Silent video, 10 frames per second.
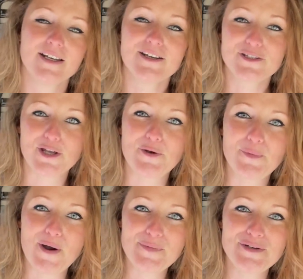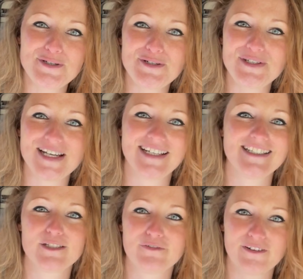So what I'm going to do today
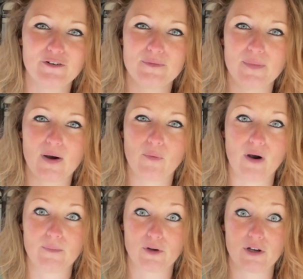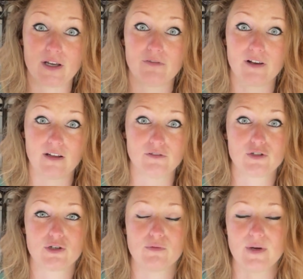is film what I'm cooking for
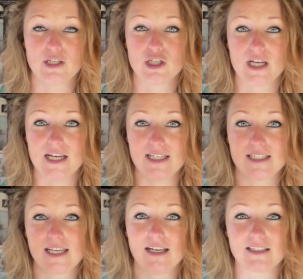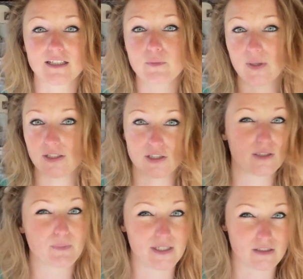lunch, which is, it's going to be just a
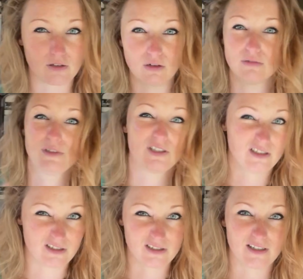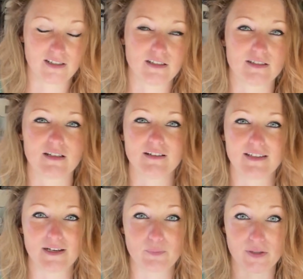piece of cod, which is just like a side
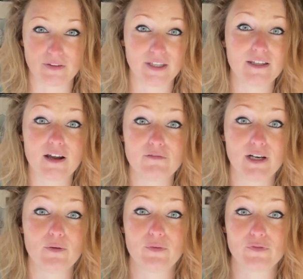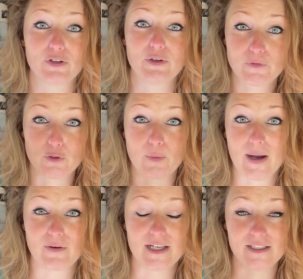thing. But the thing that I really want to talk
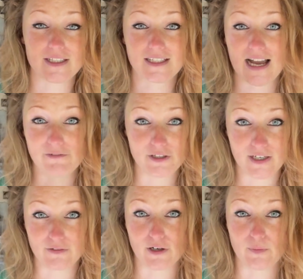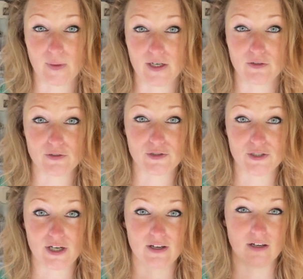about is Cavolo Nero,
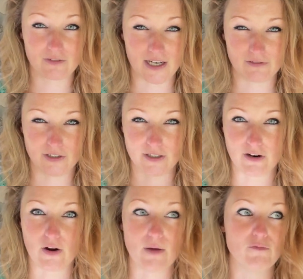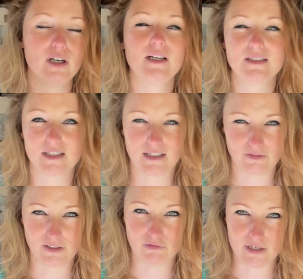because I love Cavolo Nero. I'm really into
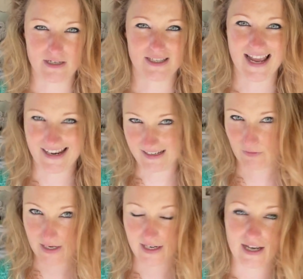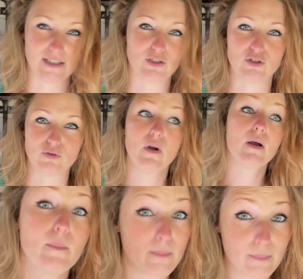leafy greens anyway, as you
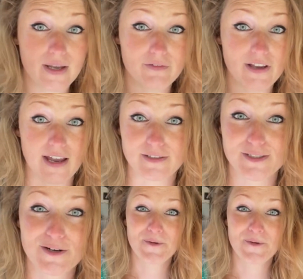may have guessed.